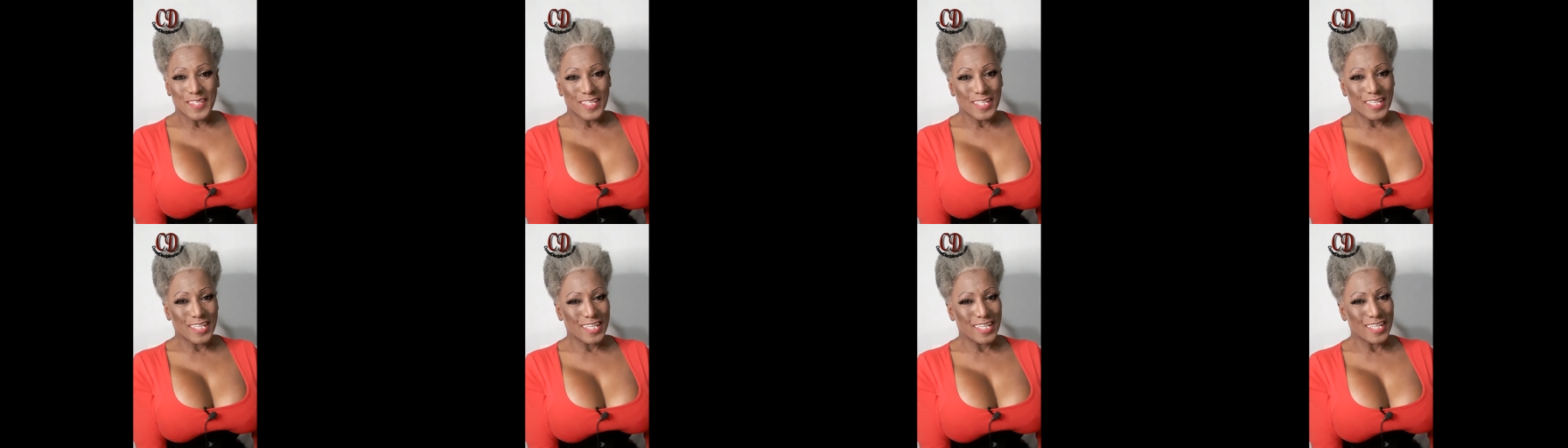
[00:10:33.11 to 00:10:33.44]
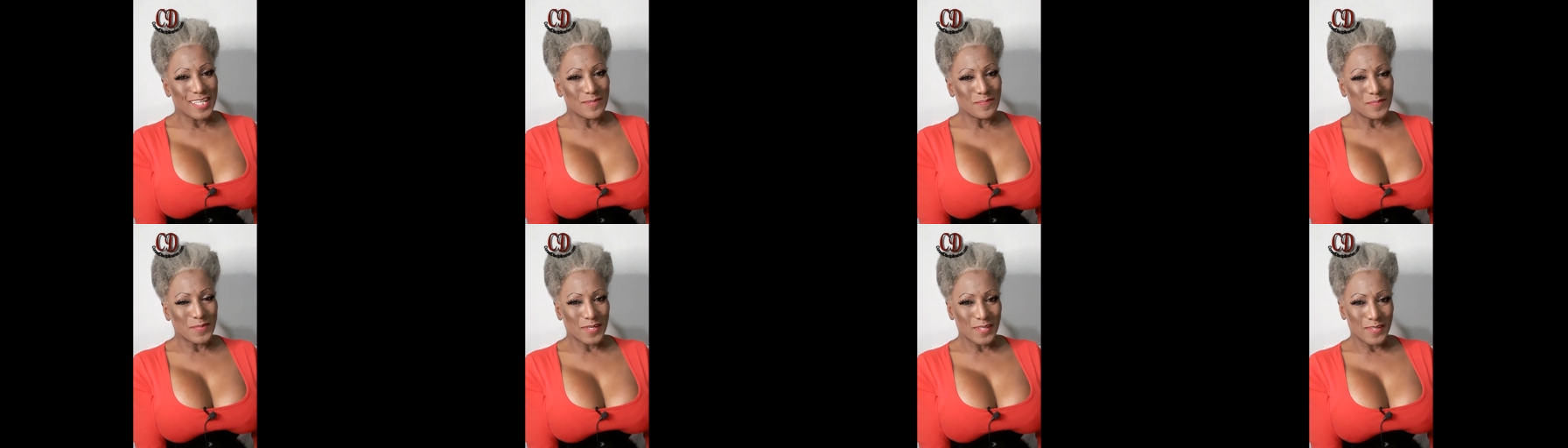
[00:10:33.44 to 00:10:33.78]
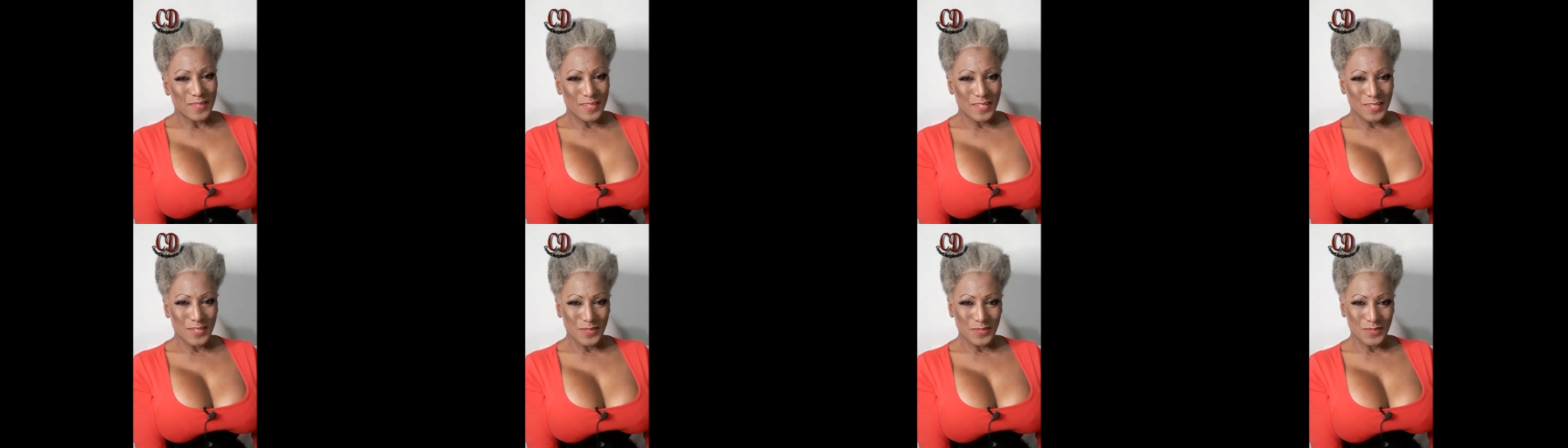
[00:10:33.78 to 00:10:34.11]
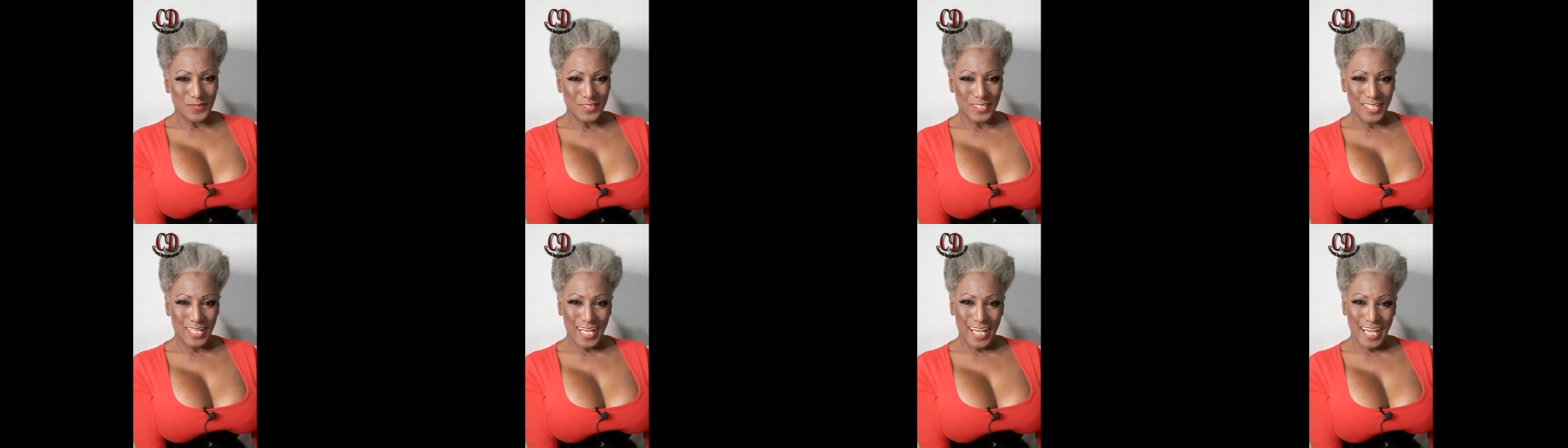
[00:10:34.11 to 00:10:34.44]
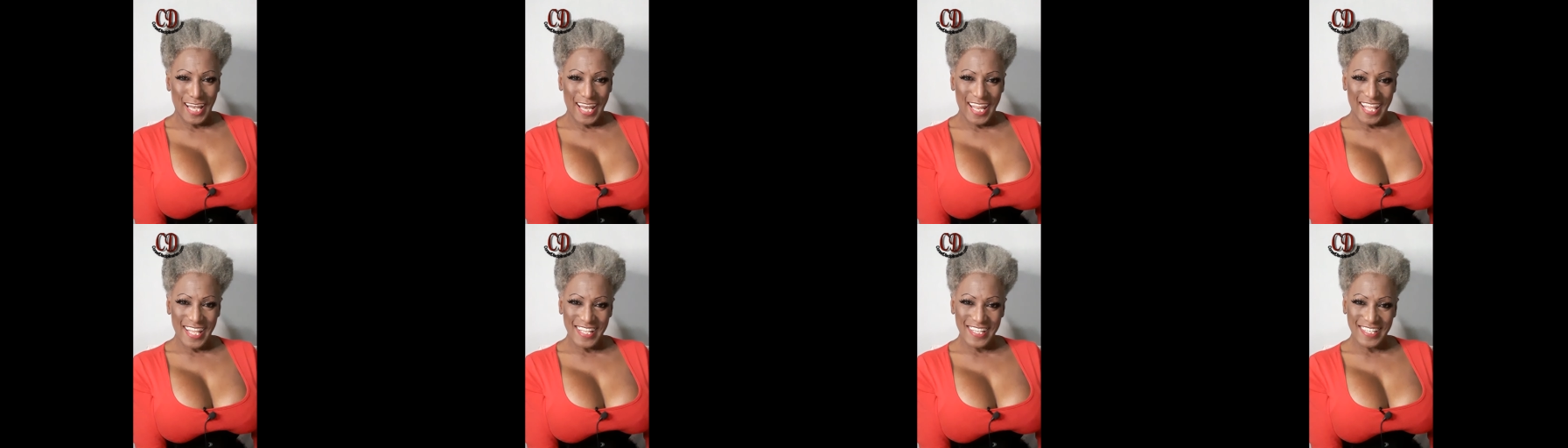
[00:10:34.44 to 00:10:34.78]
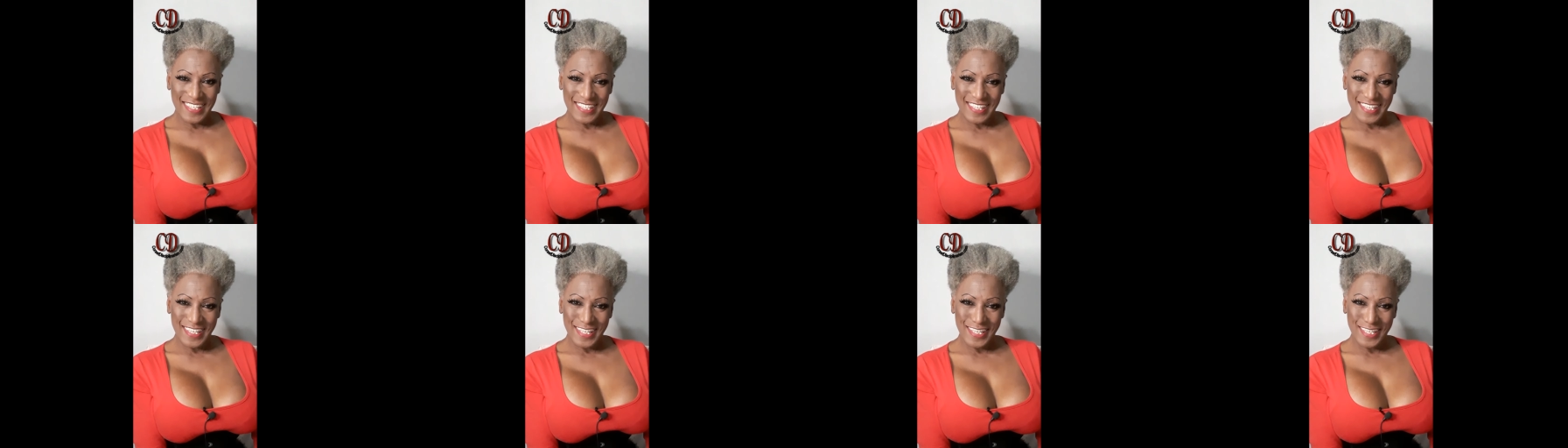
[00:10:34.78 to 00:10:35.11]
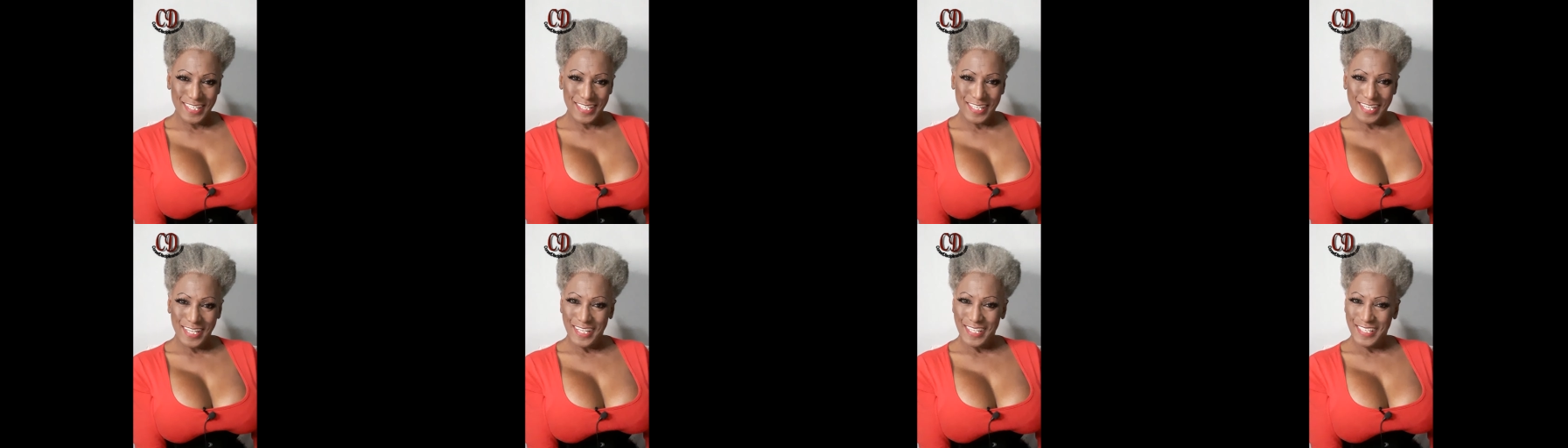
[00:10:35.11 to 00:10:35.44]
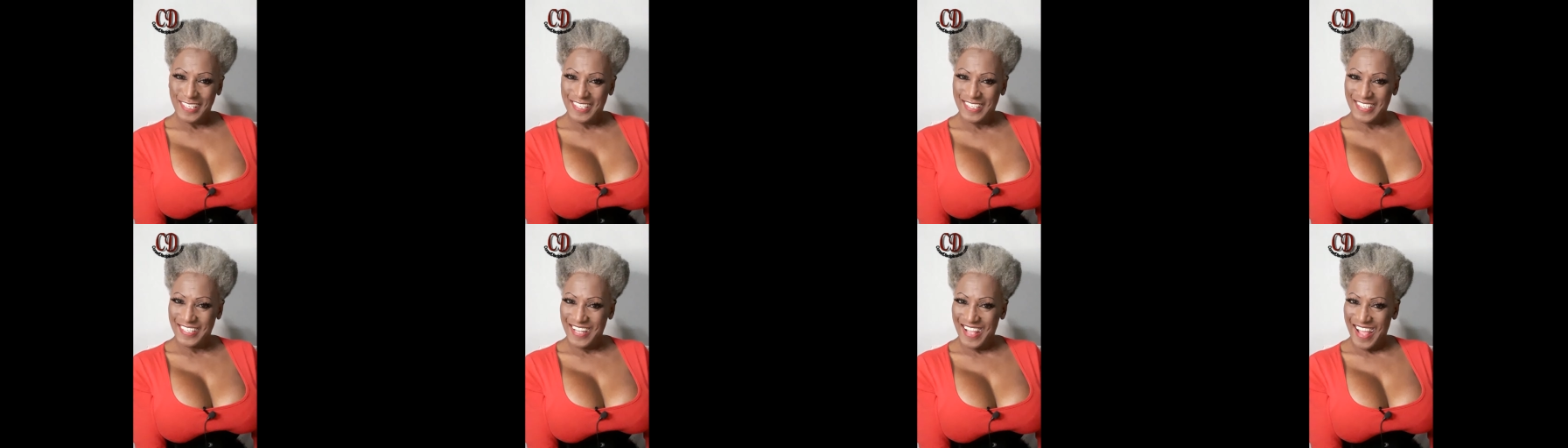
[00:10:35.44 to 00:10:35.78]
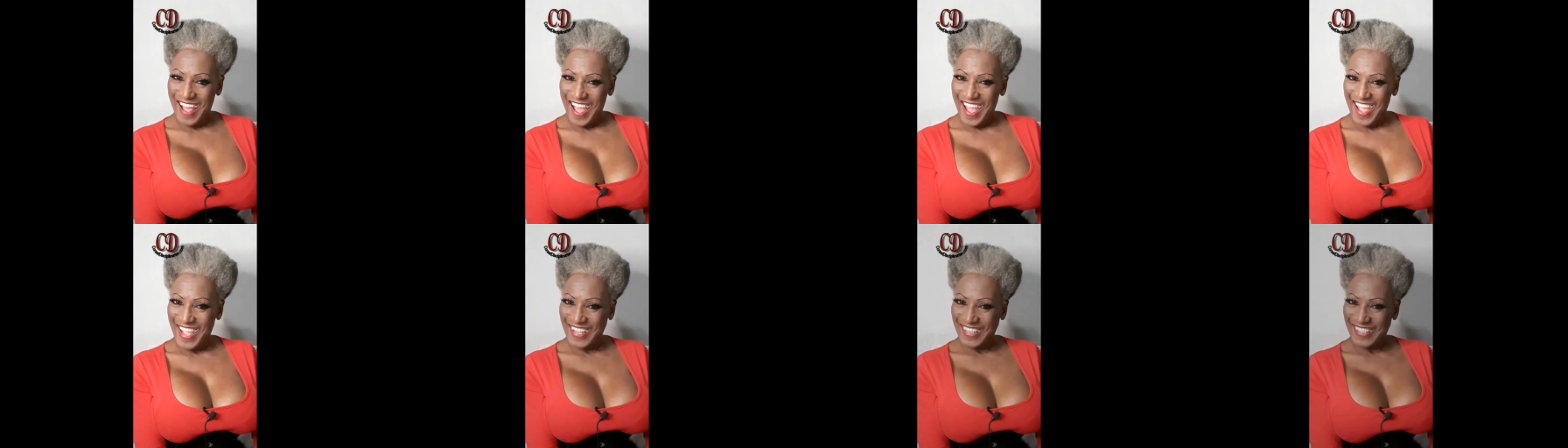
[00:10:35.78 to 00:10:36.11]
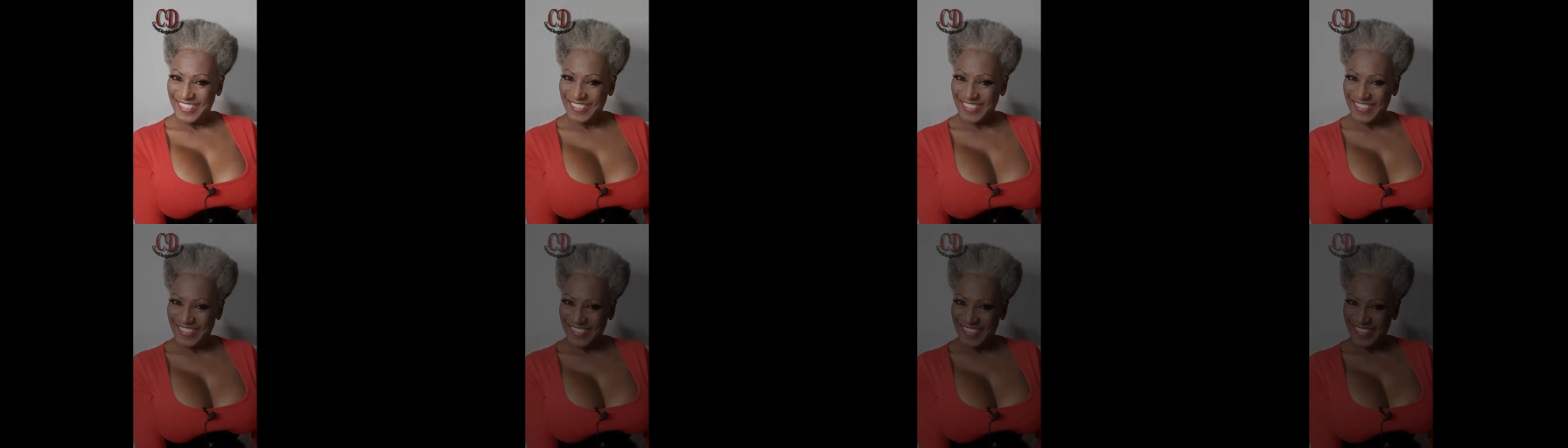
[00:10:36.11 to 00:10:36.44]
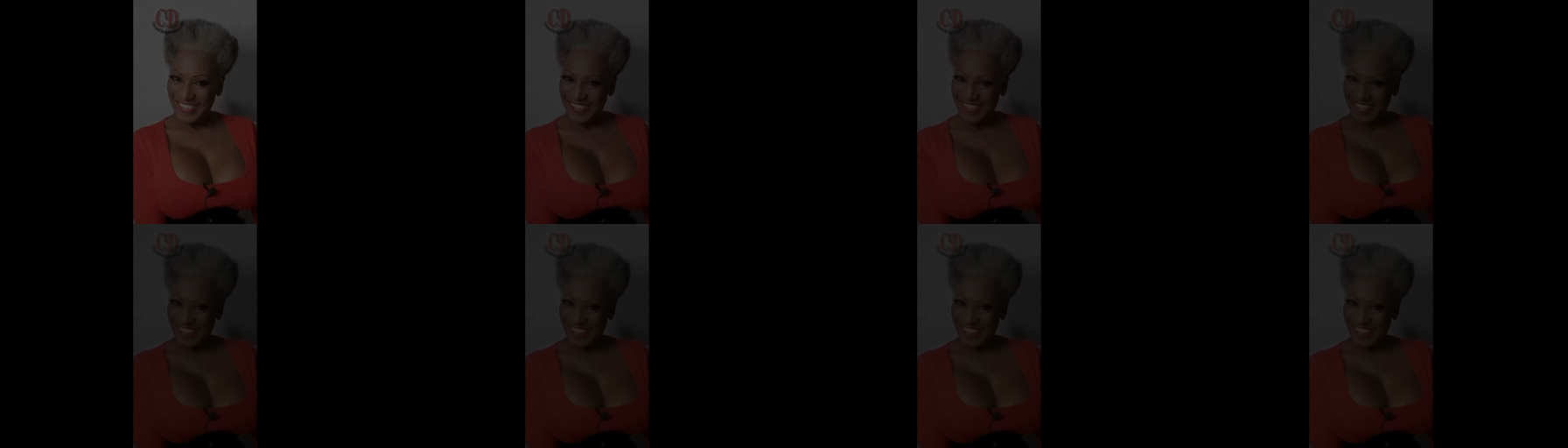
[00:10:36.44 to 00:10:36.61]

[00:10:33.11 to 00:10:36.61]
keep those laces tight.